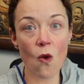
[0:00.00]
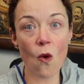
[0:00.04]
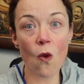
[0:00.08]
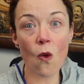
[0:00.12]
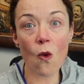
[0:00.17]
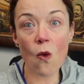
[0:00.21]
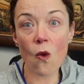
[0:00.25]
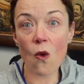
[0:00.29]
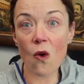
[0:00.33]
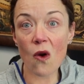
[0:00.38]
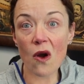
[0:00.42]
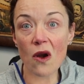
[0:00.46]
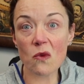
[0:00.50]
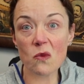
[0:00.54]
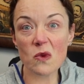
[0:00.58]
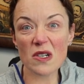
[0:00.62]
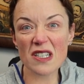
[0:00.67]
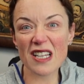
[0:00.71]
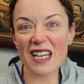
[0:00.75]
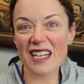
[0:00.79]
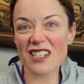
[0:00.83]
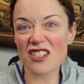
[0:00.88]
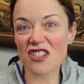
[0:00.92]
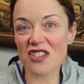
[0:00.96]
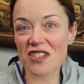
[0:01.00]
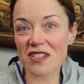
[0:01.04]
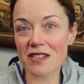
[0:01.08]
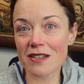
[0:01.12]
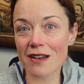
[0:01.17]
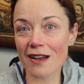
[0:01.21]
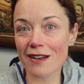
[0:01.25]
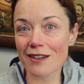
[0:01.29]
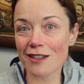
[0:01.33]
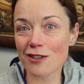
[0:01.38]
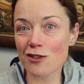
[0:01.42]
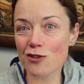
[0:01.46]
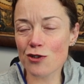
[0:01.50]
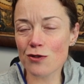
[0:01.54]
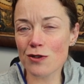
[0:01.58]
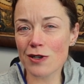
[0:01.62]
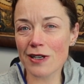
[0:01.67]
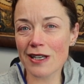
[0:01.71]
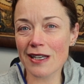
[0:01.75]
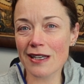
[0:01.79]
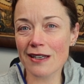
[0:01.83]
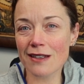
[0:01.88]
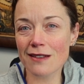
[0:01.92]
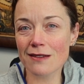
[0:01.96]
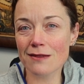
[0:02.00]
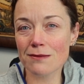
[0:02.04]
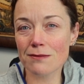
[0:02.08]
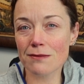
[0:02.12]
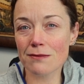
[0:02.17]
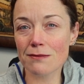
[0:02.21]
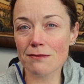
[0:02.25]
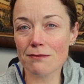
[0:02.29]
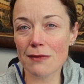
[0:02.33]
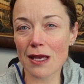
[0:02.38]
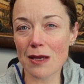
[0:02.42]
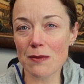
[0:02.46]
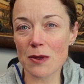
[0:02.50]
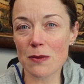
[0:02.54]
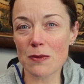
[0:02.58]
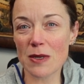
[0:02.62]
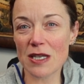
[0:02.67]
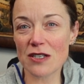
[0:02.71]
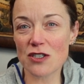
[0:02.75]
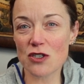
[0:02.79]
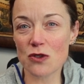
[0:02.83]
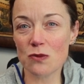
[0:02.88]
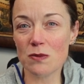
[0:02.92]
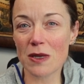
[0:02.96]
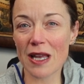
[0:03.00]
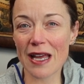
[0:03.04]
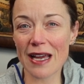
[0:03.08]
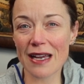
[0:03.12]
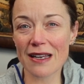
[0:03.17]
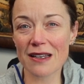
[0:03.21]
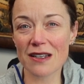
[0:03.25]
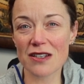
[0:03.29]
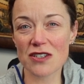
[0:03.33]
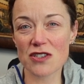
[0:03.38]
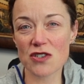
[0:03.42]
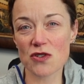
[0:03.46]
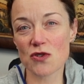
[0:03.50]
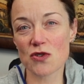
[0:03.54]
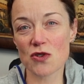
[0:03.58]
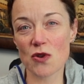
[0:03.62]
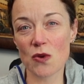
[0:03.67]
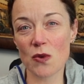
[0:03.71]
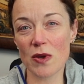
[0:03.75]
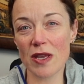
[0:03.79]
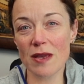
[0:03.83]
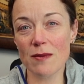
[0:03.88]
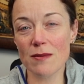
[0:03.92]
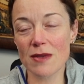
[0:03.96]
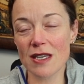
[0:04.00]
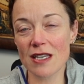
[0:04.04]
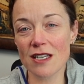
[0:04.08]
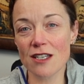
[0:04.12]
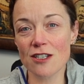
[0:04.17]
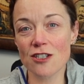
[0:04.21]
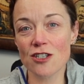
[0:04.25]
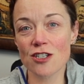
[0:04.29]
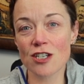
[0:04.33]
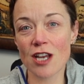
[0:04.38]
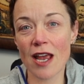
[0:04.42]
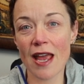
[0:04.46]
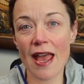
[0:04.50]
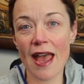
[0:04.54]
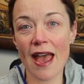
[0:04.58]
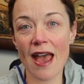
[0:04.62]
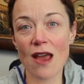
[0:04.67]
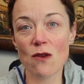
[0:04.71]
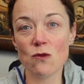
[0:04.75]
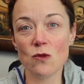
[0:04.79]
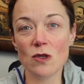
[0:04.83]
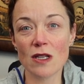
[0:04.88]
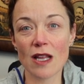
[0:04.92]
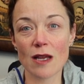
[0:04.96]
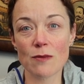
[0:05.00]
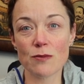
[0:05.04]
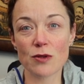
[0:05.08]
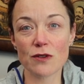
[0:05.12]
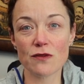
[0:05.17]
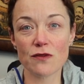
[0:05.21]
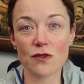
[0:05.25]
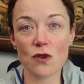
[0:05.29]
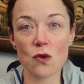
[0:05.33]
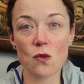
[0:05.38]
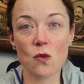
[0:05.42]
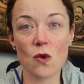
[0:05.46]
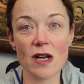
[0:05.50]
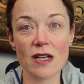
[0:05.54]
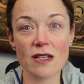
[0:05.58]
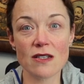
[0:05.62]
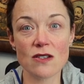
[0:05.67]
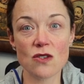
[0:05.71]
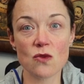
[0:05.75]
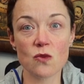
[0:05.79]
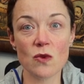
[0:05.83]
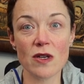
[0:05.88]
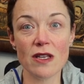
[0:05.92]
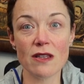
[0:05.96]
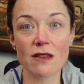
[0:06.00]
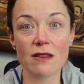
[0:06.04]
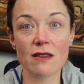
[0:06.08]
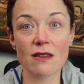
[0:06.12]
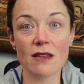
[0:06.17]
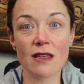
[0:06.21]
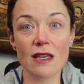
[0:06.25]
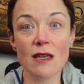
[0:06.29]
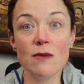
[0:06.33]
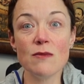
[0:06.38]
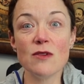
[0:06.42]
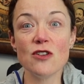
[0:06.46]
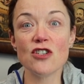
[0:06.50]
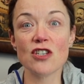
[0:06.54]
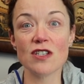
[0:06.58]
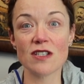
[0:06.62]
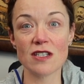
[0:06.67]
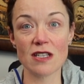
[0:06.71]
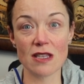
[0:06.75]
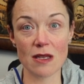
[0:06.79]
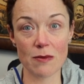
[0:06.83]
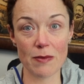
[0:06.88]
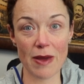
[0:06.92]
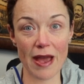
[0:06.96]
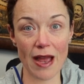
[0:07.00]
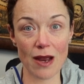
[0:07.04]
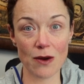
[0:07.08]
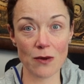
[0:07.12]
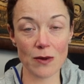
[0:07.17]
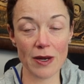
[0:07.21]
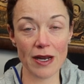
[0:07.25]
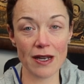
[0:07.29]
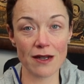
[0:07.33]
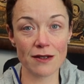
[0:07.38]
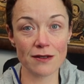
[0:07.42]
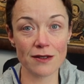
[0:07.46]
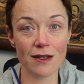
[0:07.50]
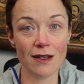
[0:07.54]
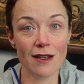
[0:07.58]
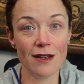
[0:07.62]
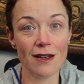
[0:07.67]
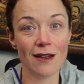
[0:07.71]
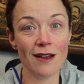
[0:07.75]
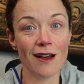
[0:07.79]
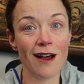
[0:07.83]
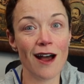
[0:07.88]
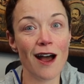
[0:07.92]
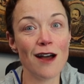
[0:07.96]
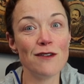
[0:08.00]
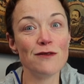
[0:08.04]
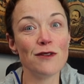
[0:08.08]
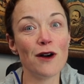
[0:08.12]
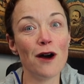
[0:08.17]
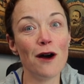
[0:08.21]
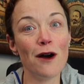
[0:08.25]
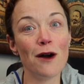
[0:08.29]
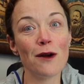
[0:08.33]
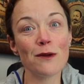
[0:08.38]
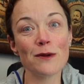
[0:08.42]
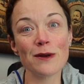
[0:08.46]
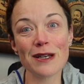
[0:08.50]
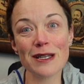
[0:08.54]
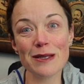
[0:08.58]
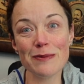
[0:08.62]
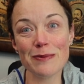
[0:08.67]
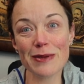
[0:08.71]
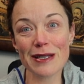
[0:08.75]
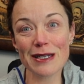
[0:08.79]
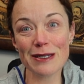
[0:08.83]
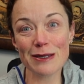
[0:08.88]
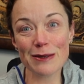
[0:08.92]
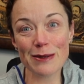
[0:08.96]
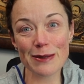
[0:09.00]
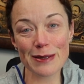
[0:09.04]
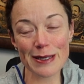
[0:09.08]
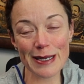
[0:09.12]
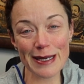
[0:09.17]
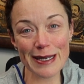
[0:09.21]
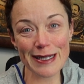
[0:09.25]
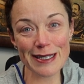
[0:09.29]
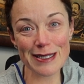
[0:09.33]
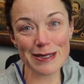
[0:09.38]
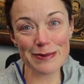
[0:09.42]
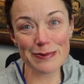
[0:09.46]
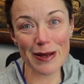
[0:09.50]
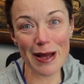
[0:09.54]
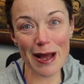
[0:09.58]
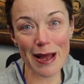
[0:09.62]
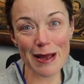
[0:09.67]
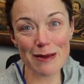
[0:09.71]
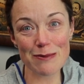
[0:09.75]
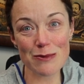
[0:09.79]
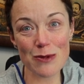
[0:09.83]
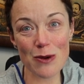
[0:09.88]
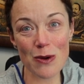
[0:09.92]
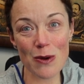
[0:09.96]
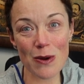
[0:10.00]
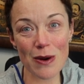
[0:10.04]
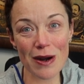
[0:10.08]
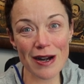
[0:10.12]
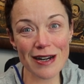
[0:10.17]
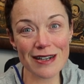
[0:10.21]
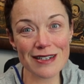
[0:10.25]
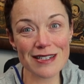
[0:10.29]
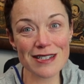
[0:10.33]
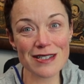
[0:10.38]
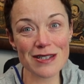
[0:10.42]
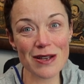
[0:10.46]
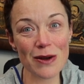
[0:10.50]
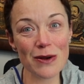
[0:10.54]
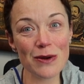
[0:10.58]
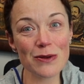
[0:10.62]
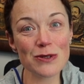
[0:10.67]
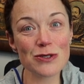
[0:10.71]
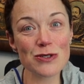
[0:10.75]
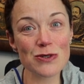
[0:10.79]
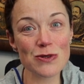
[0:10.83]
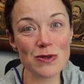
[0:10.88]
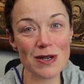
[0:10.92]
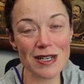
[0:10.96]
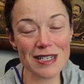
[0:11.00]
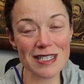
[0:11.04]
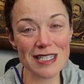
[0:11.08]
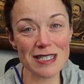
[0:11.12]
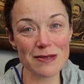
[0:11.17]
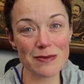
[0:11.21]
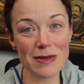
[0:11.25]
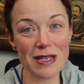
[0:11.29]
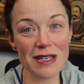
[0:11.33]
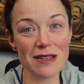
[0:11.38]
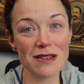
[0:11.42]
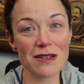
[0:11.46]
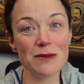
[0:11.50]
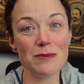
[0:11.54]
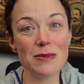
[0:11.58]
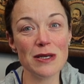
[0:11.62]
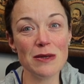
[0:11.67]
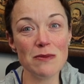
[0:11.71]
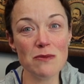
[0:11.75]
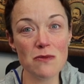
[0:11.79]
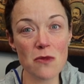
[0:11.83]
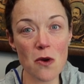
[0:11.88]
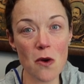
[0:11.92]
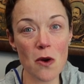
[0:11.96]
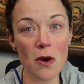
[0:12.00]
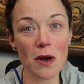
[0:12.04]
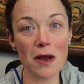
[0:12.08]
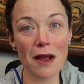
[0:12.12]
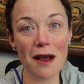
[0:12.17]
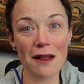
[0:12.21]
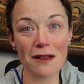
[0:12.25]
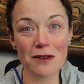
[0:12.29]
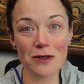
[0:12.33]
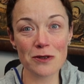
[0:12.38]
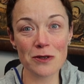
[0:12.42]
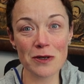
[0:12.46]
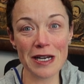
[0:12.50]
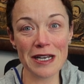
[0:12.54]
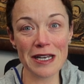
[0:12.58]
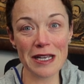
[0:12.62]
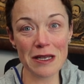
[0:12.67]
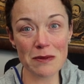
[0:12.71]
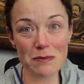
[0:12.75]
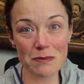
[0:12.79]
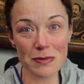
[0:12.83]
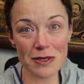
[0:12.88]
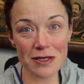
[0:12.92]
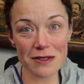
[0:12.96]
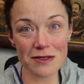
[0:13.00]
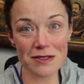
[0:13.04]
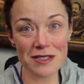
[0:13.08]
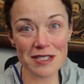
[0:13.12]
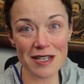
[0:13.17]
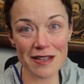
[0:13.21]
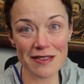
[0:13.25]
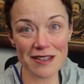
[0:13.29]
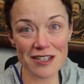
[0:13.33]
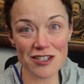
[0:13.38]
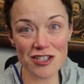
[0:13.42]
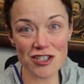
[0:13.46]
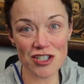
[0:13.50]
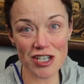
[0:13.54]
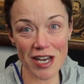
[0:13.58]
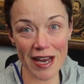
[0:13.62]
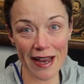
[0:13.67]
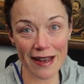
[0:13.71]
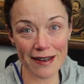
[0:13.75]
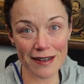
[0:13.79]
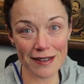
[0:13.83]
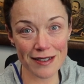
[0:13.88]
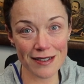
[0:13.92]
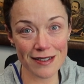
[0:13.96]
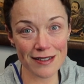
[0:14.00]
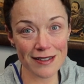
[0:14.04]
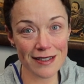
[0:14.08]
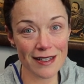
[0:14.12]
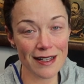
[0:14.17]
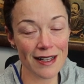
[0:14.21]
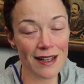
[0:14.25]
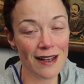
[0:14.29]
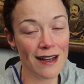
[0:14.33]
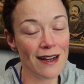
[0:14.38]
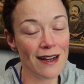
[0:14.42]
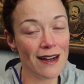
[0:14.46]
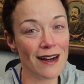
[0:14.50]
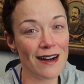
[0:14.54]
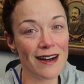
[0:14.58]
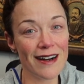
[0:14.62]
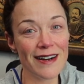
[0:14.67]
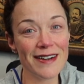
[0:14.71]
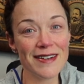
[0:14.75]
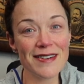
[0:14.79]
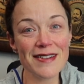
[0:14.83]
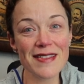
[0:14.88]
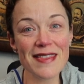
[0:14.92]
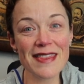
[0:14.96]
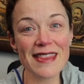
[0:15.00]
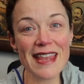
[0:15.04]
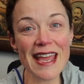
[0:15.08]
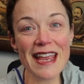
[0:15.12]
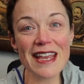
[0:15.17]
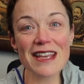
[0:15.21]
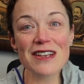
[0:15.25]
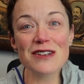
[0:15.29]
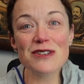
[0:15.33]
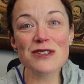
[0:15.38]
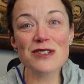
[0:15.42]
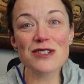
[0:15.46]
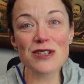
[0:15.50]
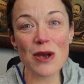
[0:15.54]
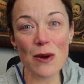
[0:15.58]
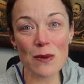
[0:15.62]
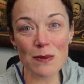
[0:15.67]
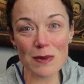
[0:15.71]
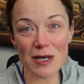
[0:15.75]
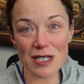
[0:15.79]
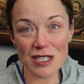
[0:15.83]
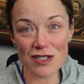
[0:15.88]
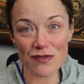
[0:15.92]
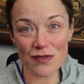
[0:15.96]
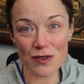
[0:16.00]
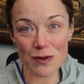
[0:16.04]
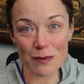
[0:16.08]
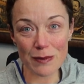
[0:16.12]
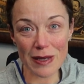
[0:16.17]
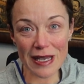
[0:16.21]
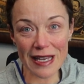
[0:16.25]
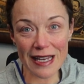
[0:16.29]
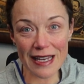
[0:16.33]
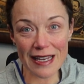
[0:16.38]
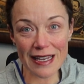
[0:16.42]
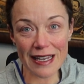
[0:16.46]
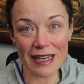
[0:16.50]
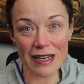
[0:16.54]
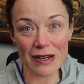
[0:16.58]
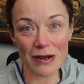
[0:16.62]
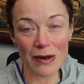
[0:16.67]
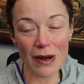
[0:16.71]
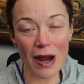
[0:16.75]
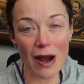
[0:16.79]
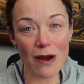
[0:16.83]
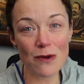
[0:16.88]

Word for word: Or will I just not enjoy it, maybe be too bland because there's no image, and will I prefer ones with images in the background? I've already been looking to buy more, so trust me, there'll be more color gradient builds on this channel. Oh, thank you so much for being here.